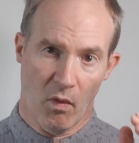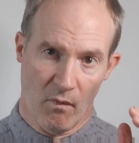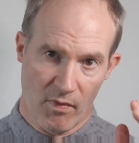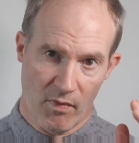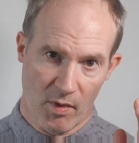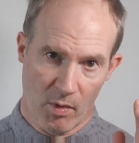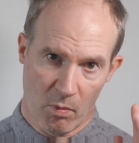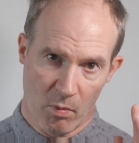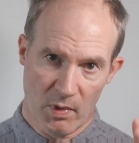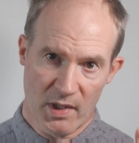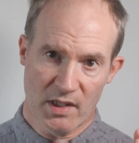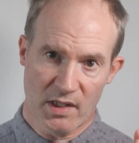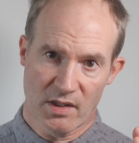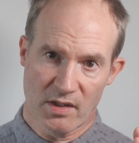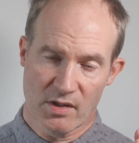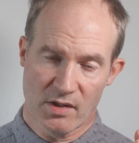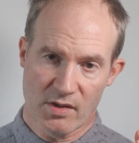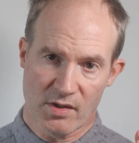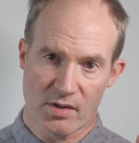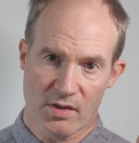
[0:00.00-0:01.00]
of the
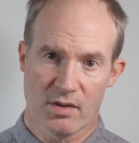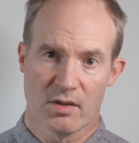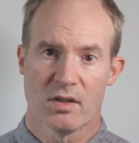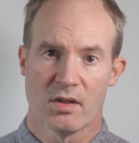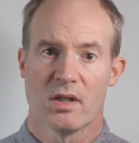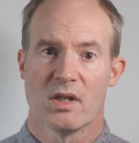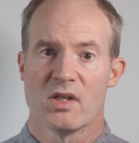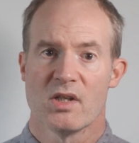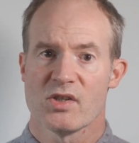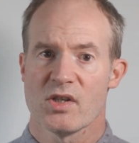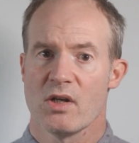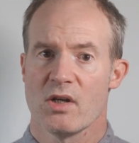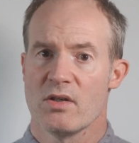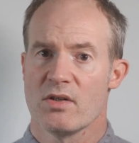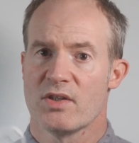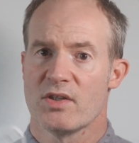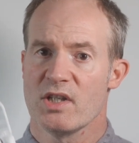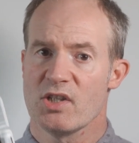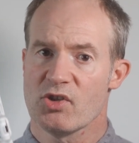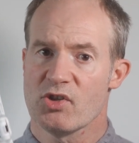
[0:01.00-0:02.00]
wind.
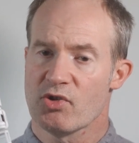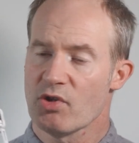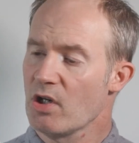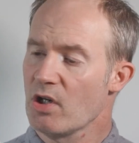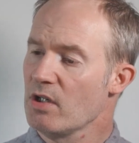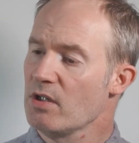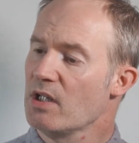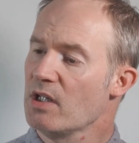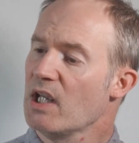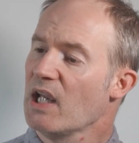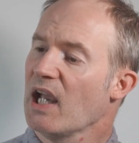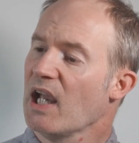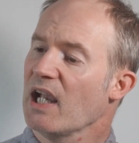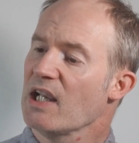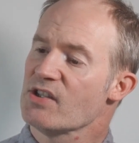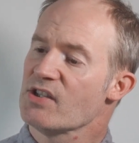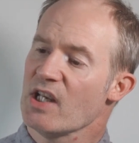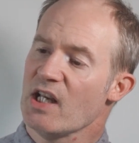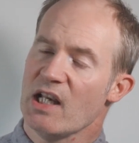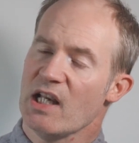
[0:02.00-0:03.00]
So this drone
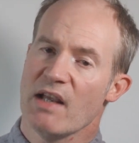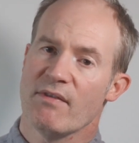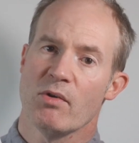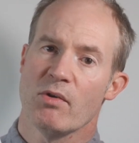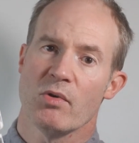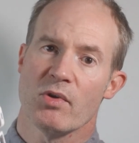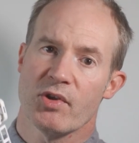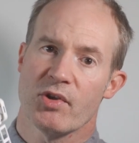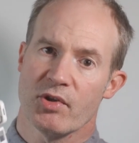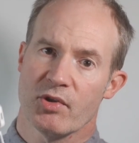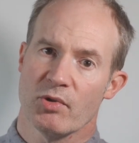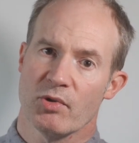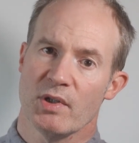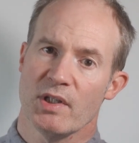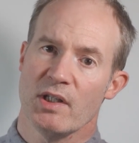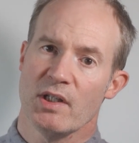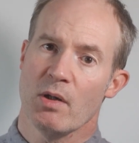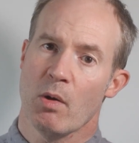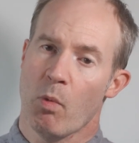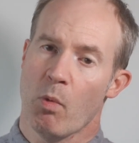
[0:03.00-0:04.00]
has a level
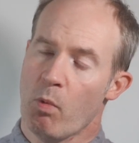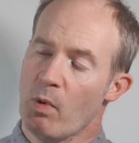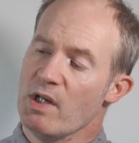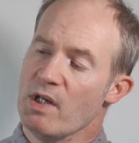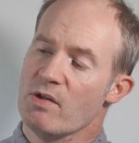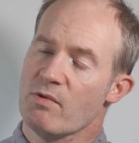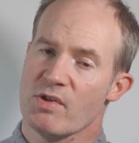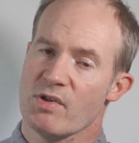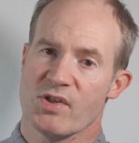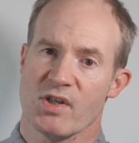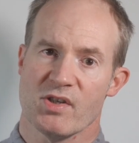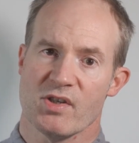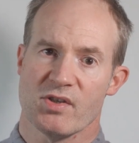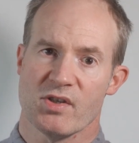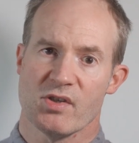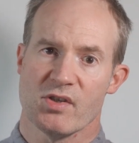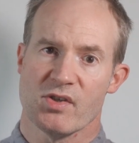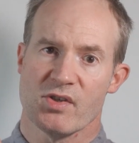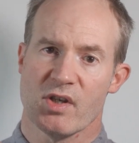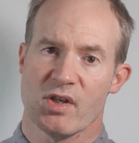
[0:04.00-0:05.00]
3 wind
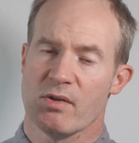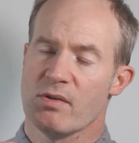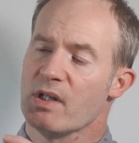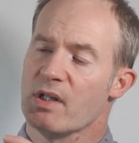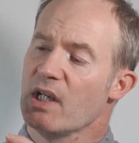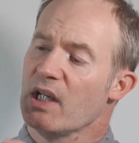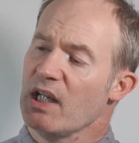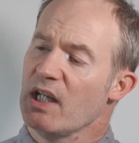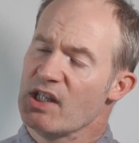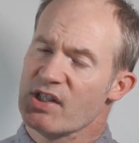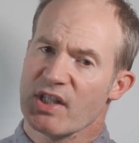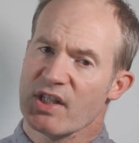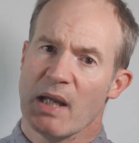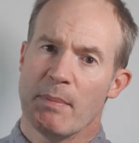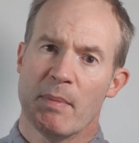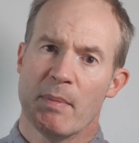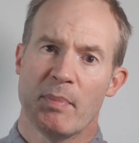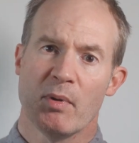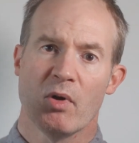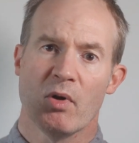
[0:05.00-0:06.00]
resistance, so it's
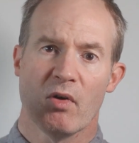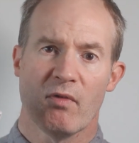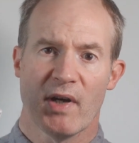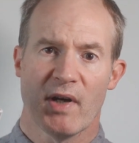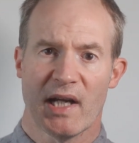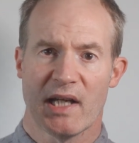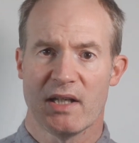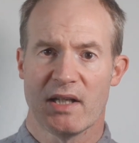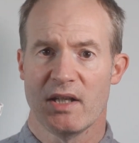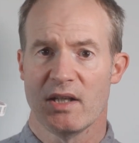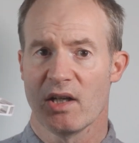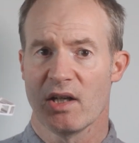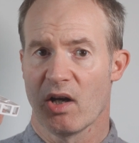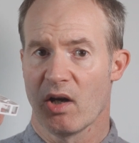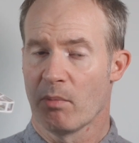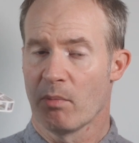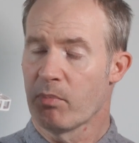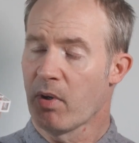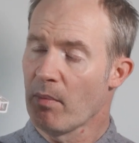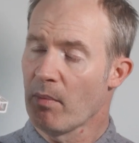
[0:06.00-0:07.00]
capable of handling
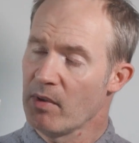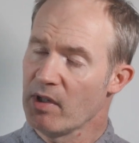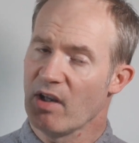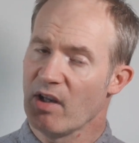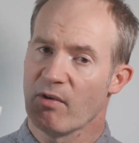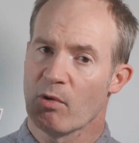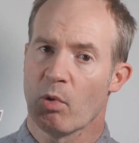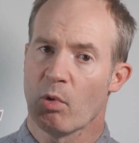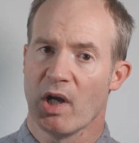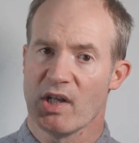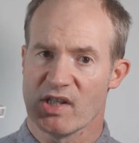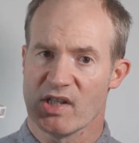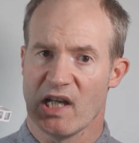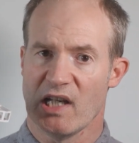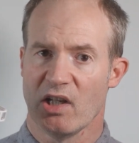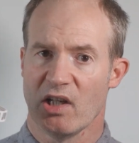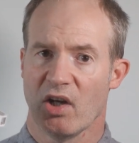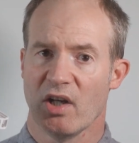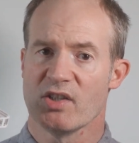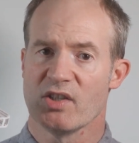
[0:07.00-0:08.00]
a, probably a, quite a
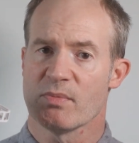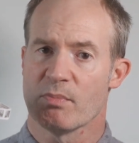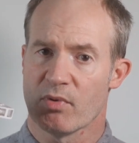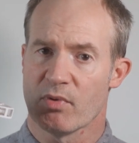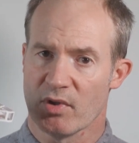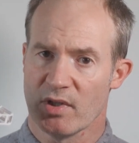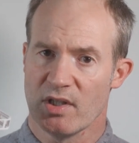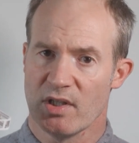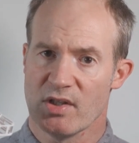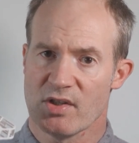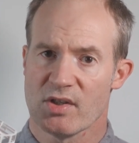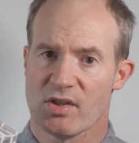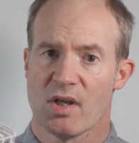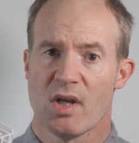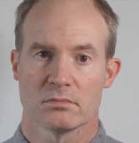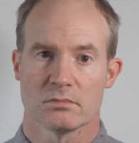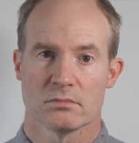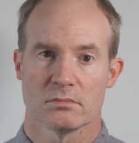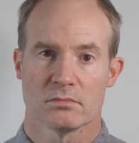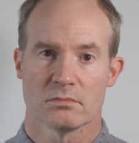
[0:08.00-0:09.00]
light breeze.
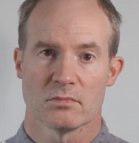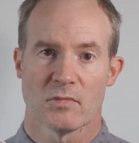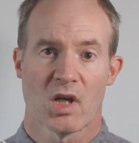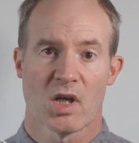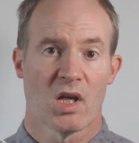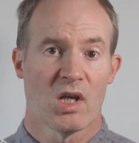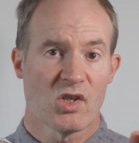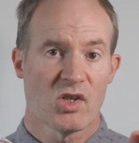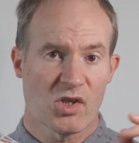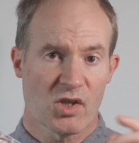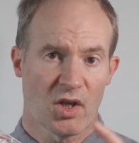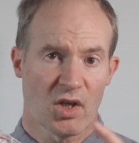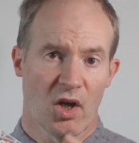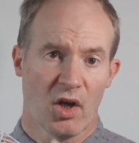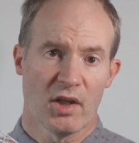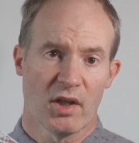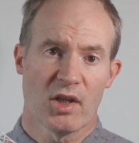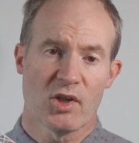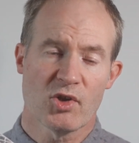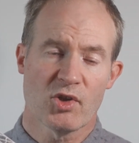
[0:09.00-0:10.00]
So the
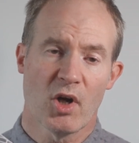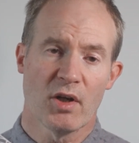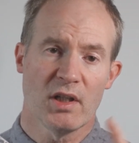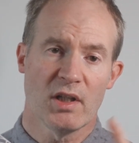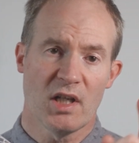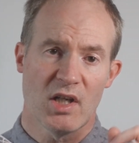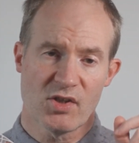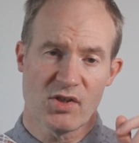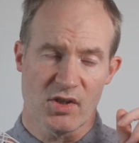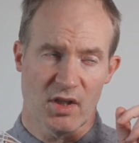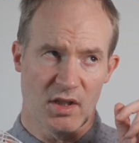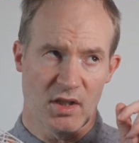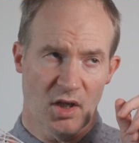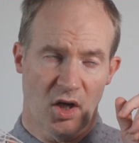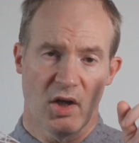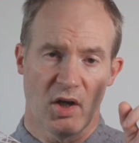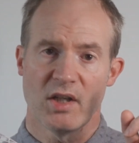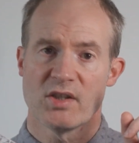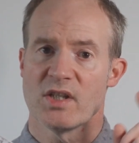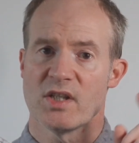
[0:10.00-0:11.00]
higher the drone is in
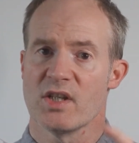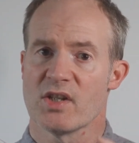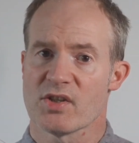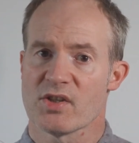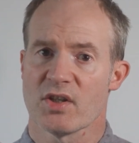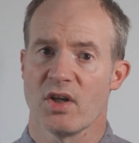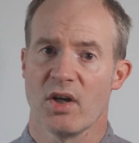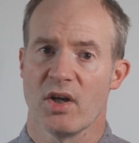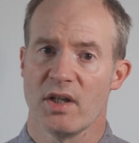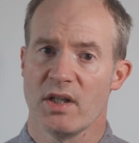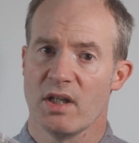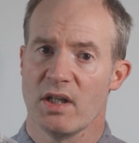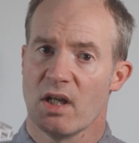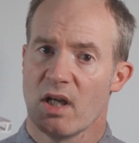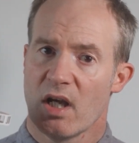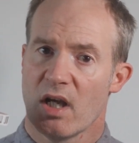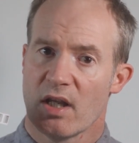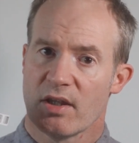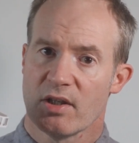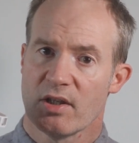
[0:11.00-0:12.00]
height in the sky,
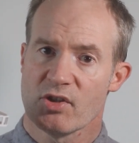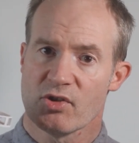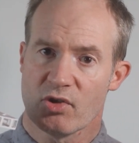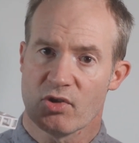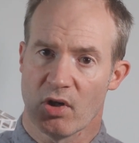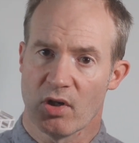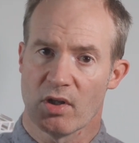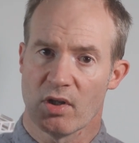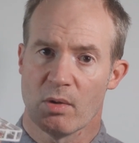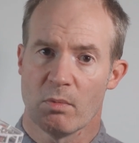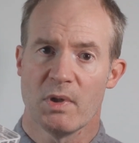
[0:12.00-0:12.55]
the stronger